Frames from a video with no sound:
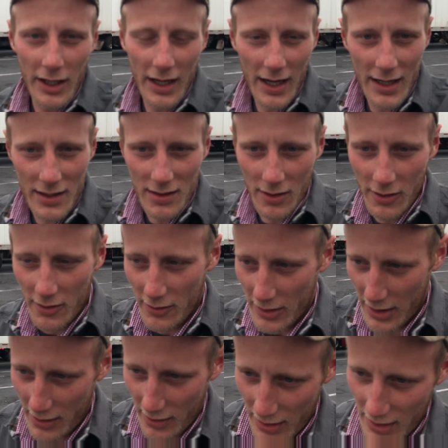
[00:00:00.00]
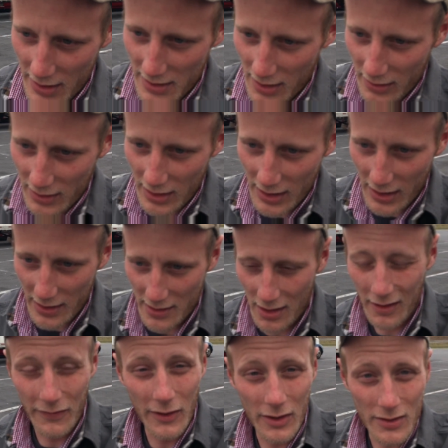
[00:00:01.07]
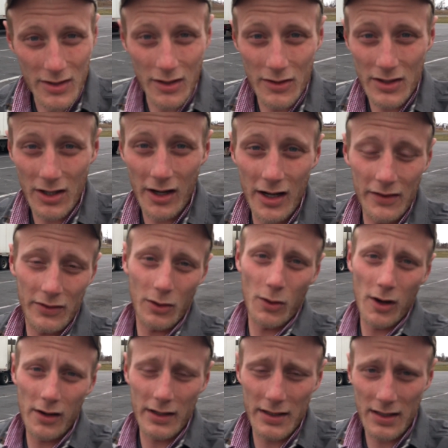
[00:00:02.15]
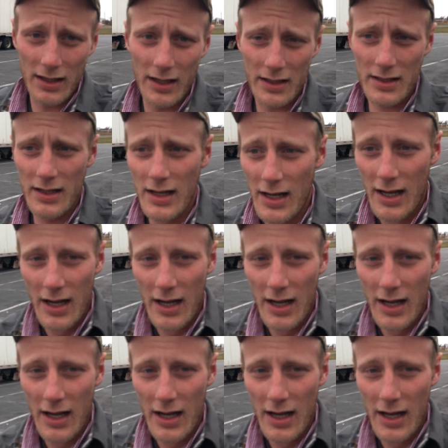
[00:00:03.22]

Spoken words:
you guys, so here it is on the cell phone. So sorry if the quality sucks.